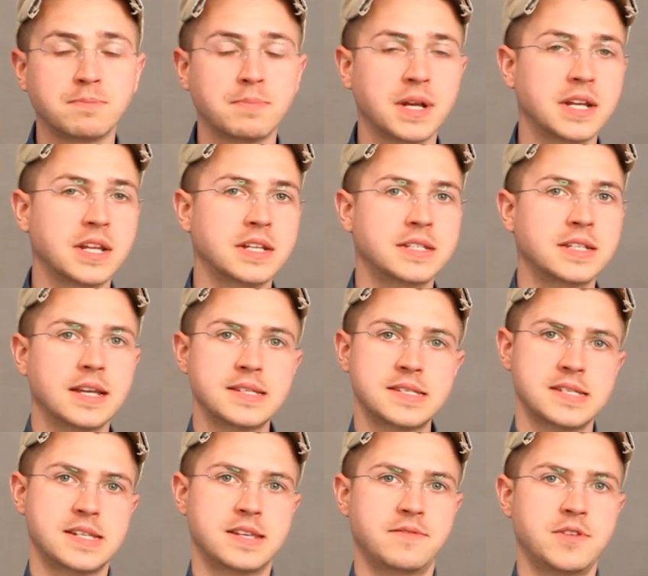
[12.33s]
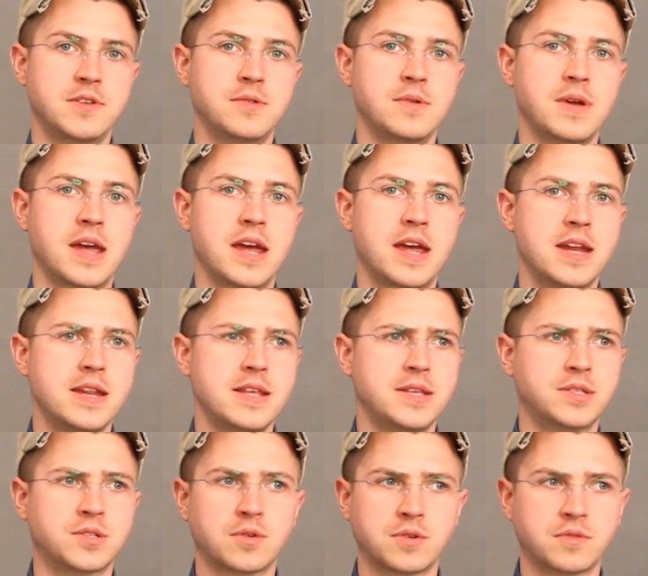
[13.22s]
but it doesn't give you
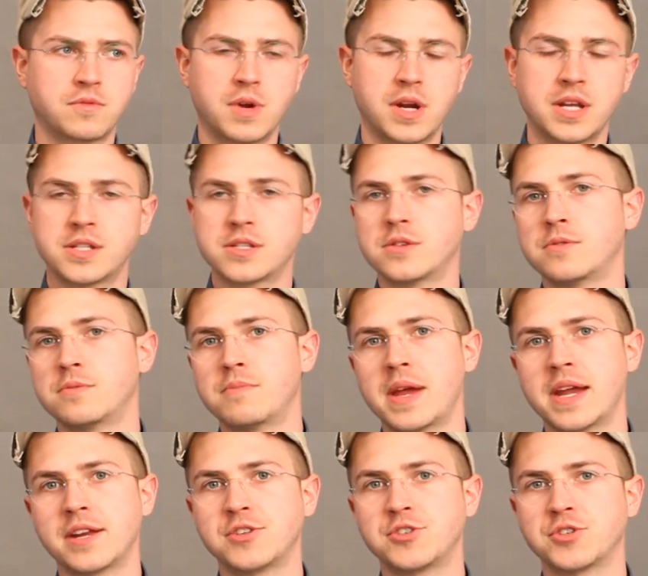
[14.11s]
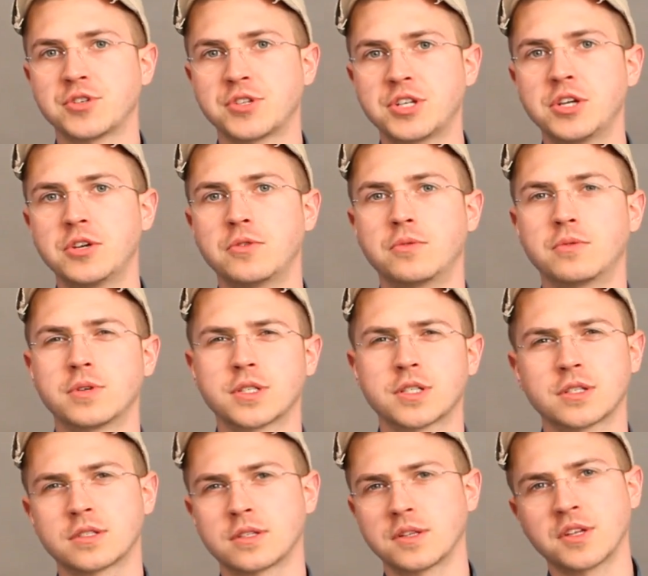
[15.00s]
any sort of way to manage your queue,
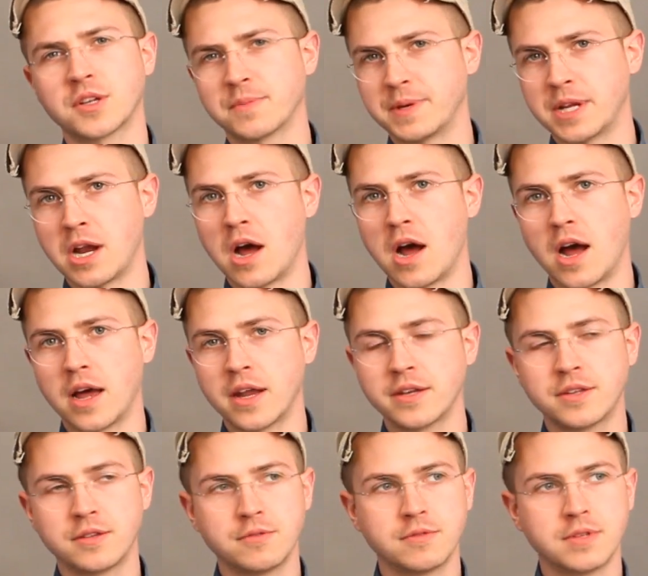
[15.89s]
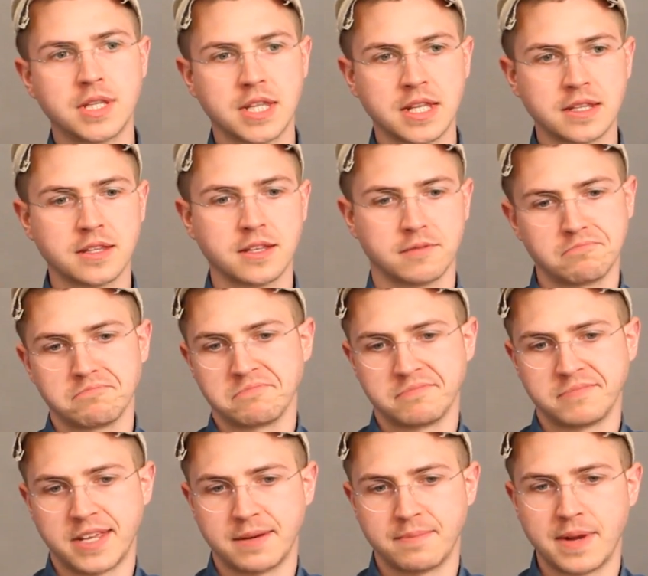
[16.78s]
which is a little bit odd. You'd think that
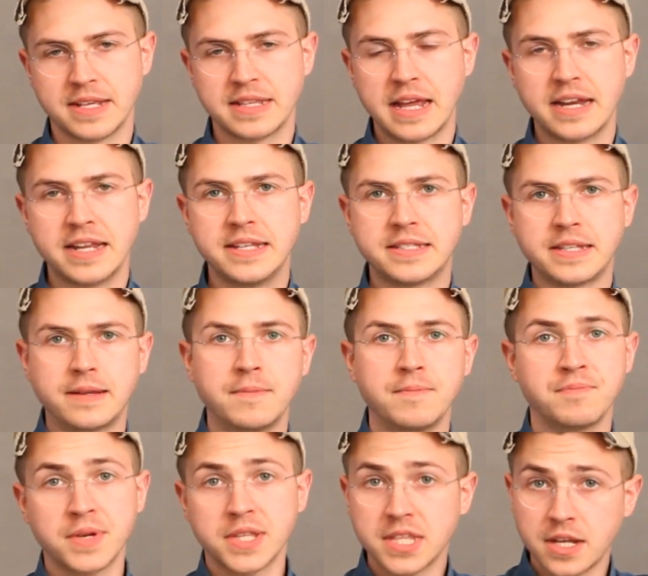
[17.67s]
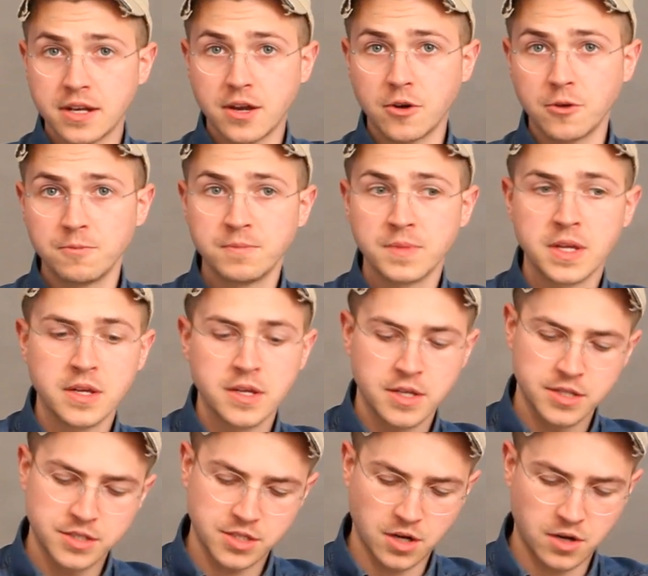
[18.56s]
they'd make that easy, but they don't.
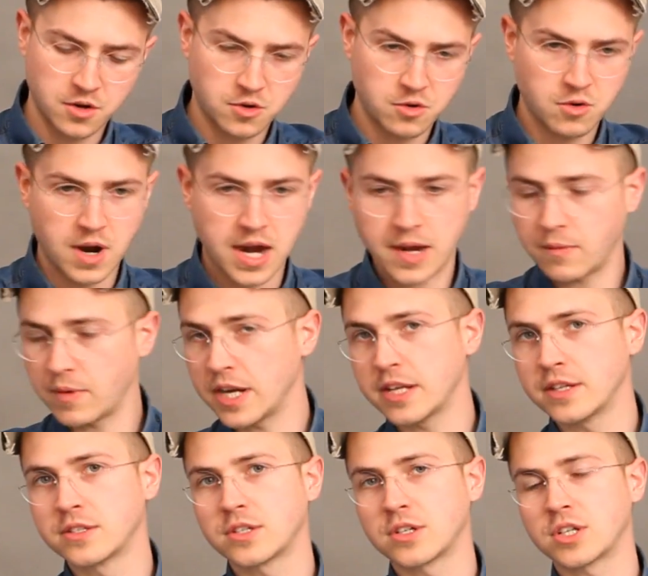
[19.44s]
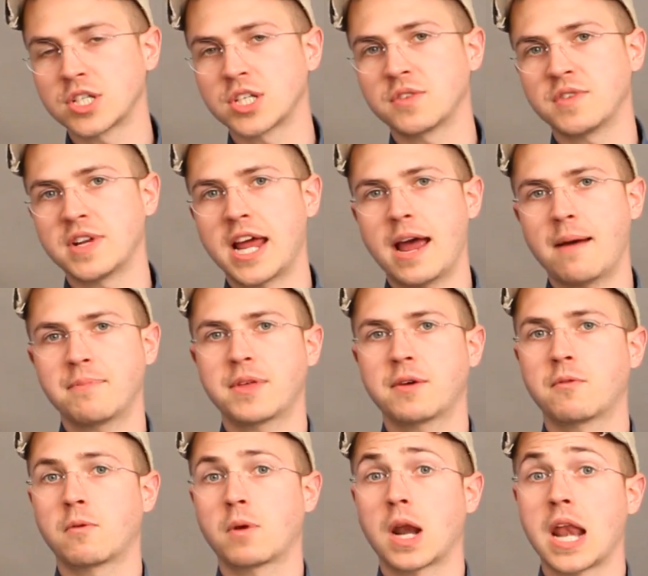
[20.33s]
So I went in search of an app
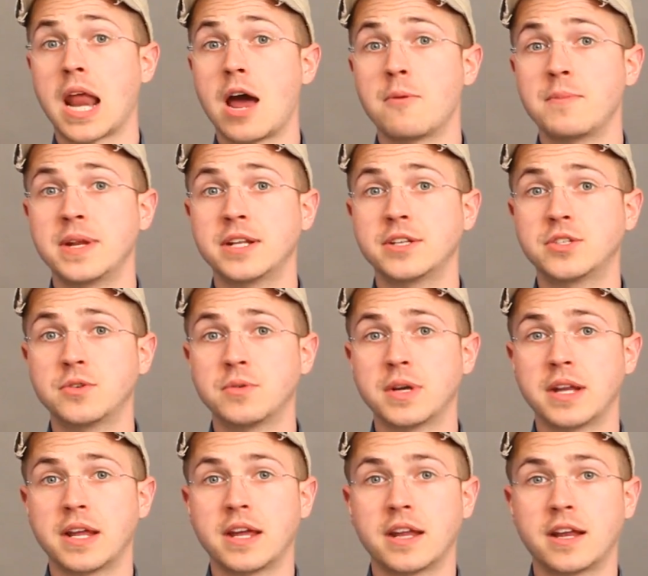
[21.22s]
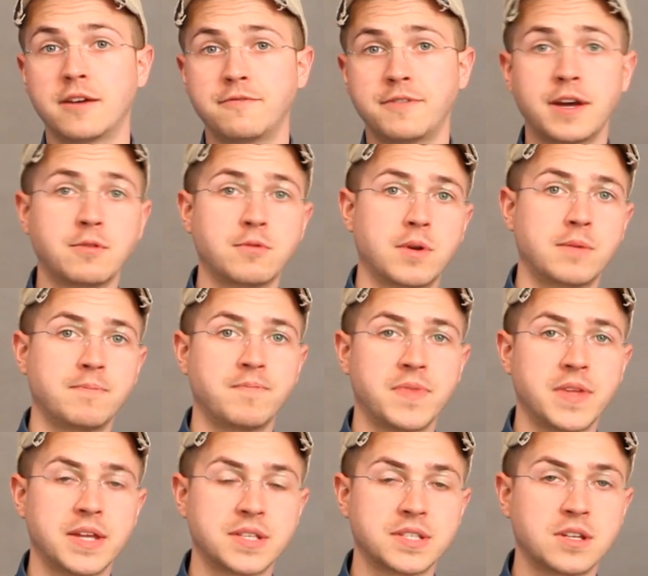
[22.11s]
that would allow me to do it, and I found one.
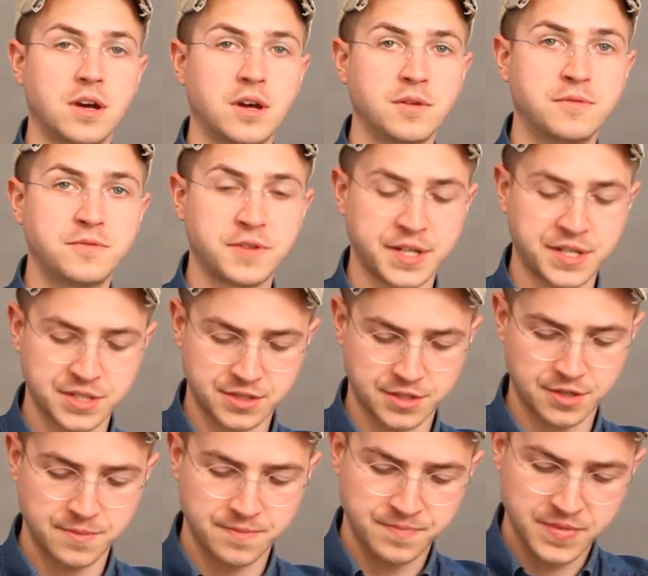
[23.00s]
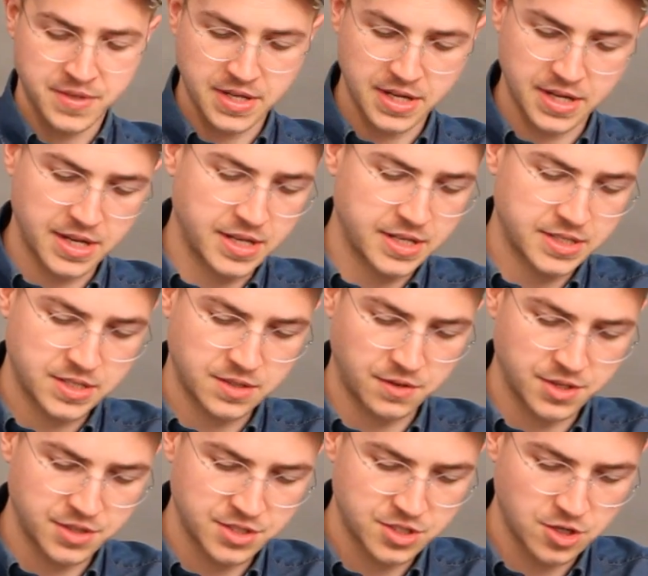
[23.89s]
It's called Flixster, and
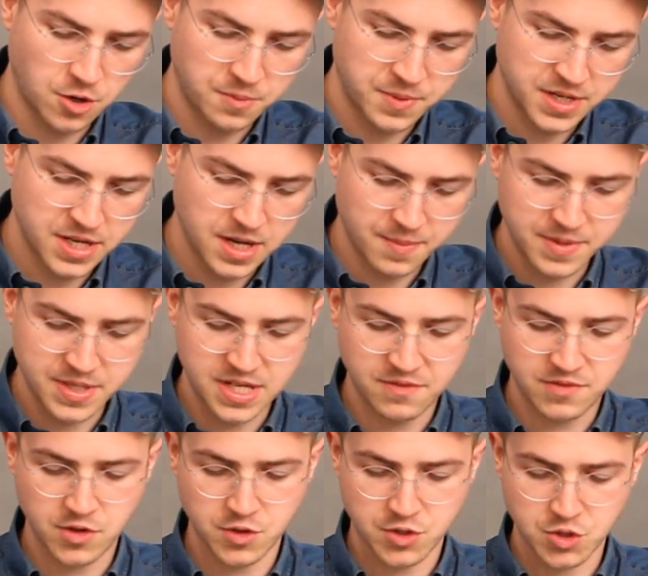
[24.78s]
so I'll just open it up and give you a